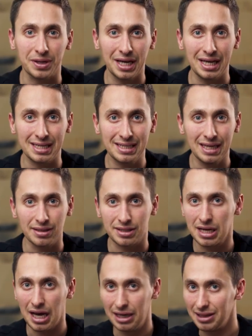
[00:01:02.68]
organic sales
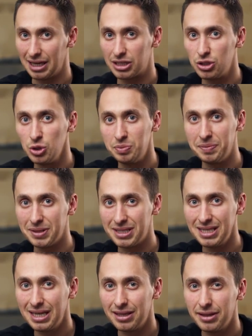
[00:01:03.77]
and 2
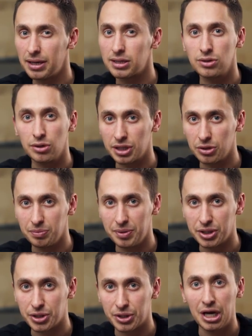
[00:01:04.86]
PPC, that is not a good
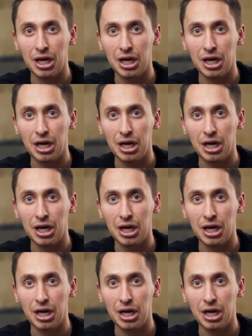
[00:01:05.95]
picture.